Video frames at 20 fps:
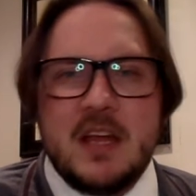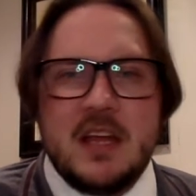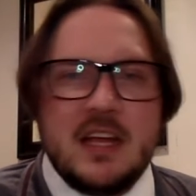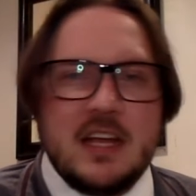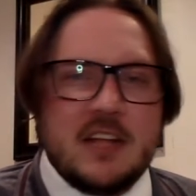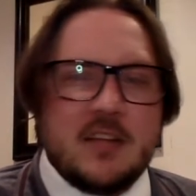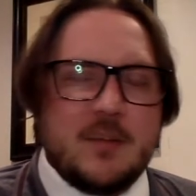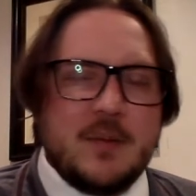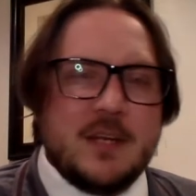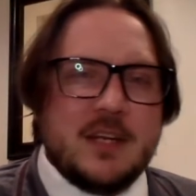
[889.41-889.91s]

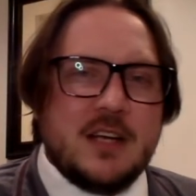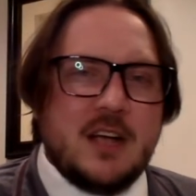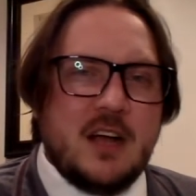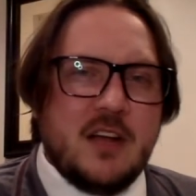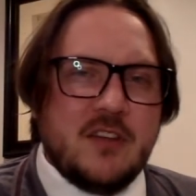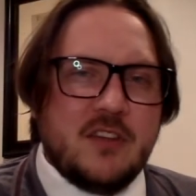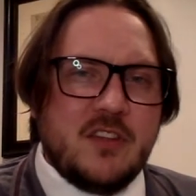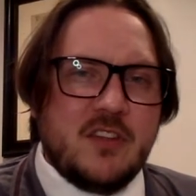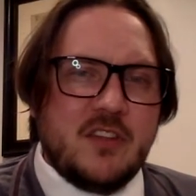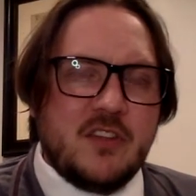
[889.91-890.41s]
It's
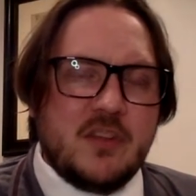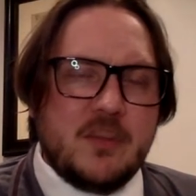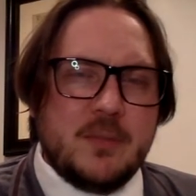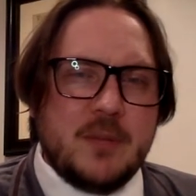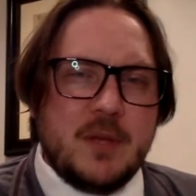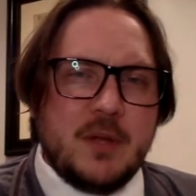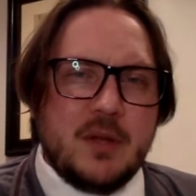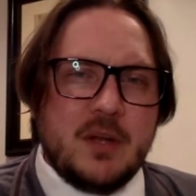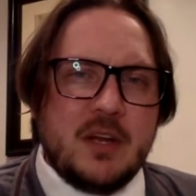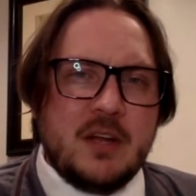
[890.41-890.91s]
because of this
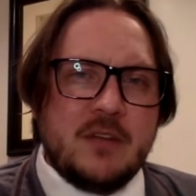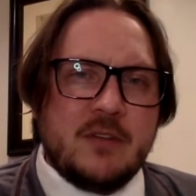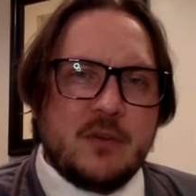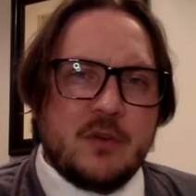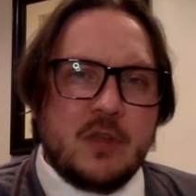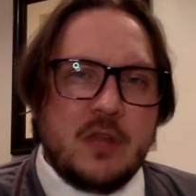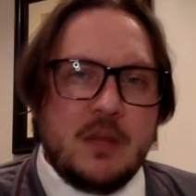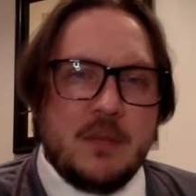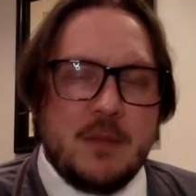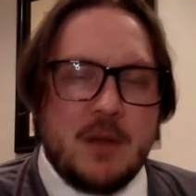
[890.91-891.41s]
ability for
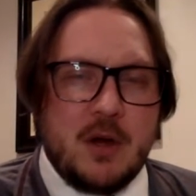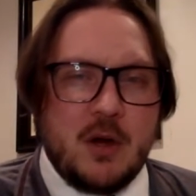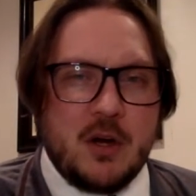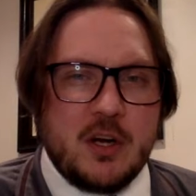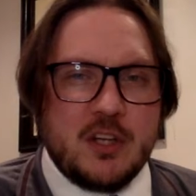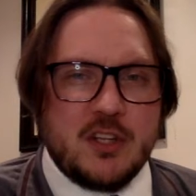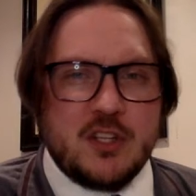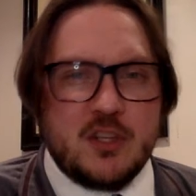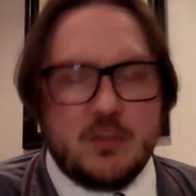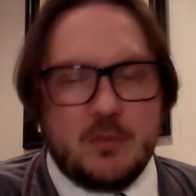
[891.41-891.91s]
the
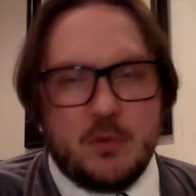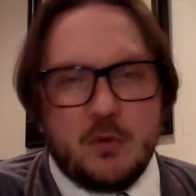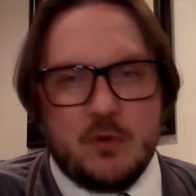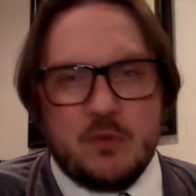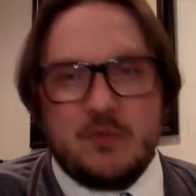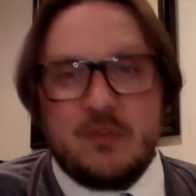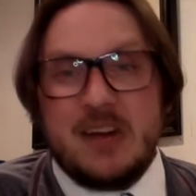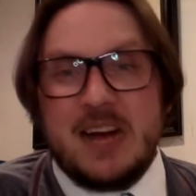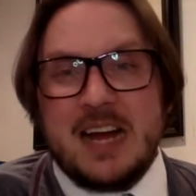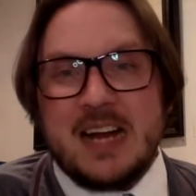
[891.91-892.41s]
Americans to move
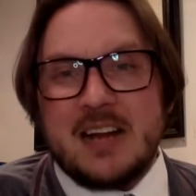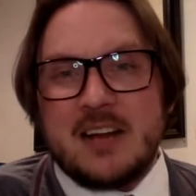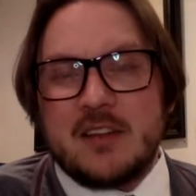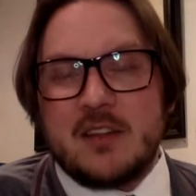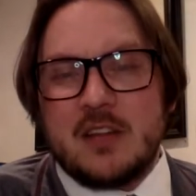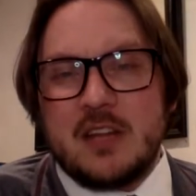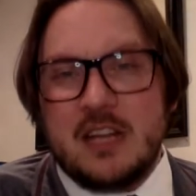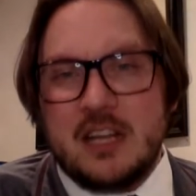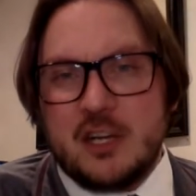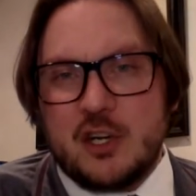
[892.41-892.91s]
via
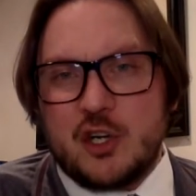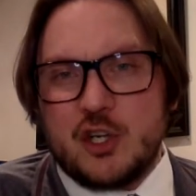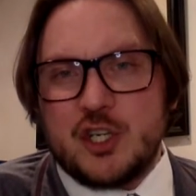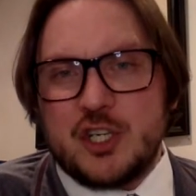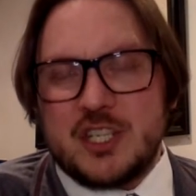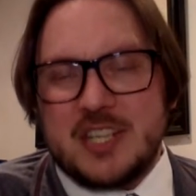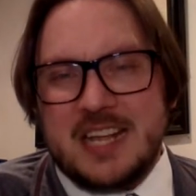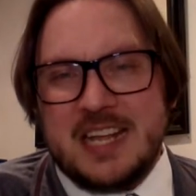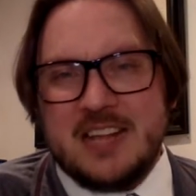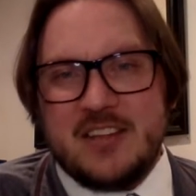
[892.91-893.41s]
the
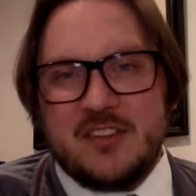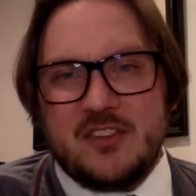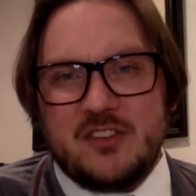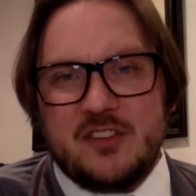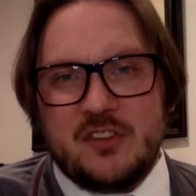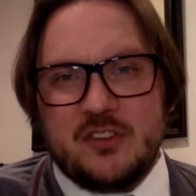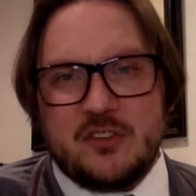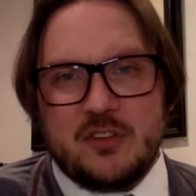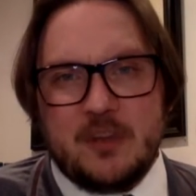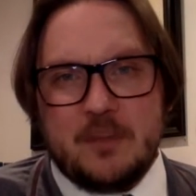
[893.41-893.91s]
interstate
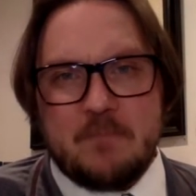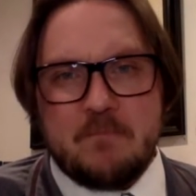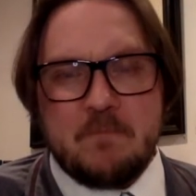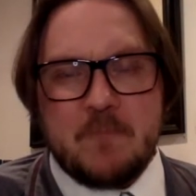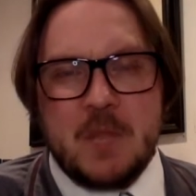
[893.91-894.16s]
system.